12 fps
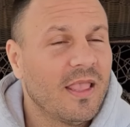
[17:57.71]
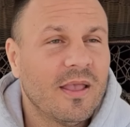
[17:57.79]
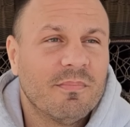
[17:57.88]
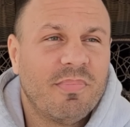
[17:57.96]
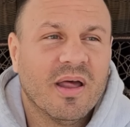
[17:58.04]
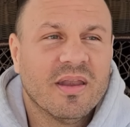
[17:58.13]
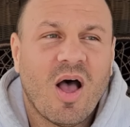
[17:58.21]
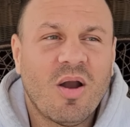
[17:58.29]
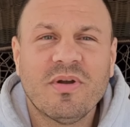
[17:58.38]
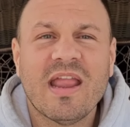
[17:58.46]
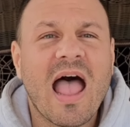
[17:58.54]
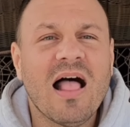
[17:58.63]
But in all
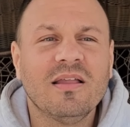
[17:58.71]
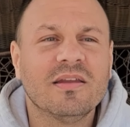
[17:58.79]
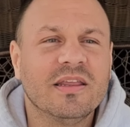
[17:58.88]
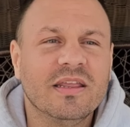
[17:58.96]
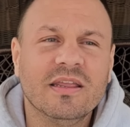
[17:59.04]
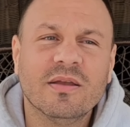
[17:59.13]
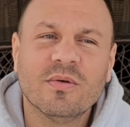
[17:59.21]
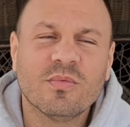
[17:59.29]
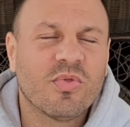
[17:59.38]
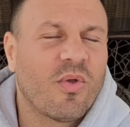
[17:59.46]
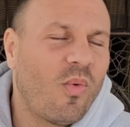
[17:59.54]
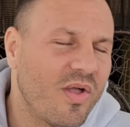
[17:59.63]
reality,
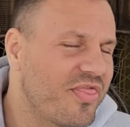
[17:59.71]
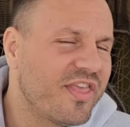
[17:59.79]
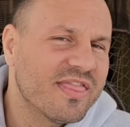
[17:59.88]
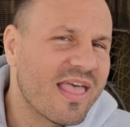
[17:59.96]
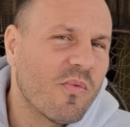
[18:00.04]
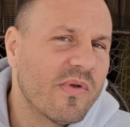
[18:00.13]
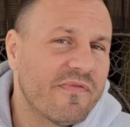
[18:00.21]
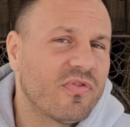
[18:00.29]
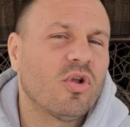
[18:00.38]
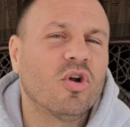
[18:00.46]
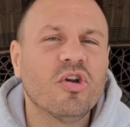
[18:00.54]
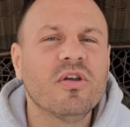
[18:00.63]
the one thing that we've
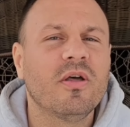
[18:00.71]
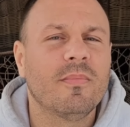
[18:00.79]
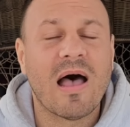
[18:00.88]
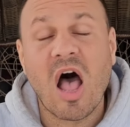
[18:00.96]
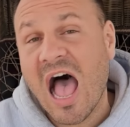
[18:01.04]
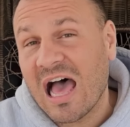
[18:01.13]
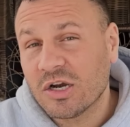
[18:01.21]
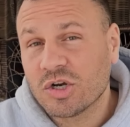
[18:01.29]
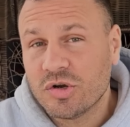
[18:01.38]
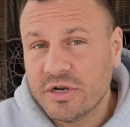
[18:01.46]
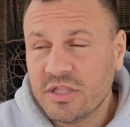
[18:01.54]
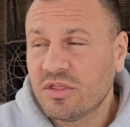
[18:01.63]
learned about Otter
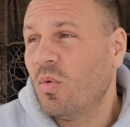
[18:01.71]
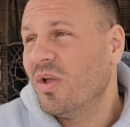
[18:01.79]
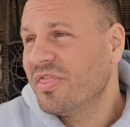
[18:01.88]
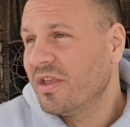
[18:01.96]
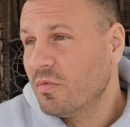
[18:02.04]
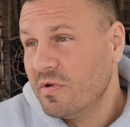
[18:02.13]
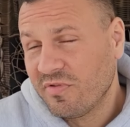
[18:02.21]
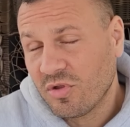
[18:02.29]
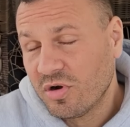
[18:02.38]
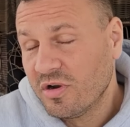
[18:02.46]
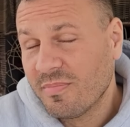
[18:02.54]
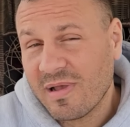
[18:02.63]
Creek, the one thing we've
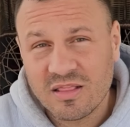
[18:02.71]
learned about